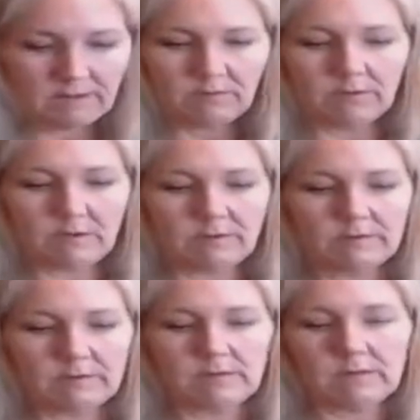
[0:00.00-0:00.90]
It
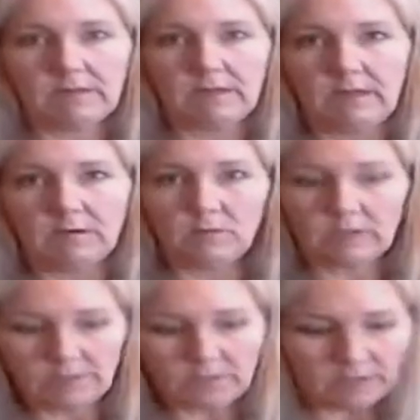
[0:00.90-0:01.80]
comes in a
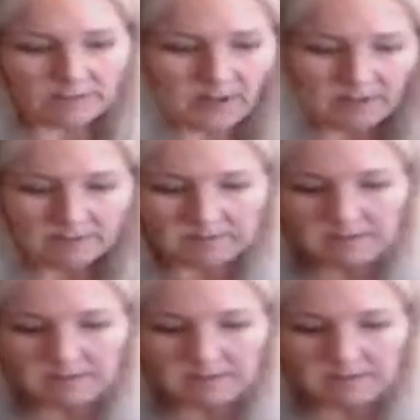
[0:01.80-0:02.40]
really pretty box,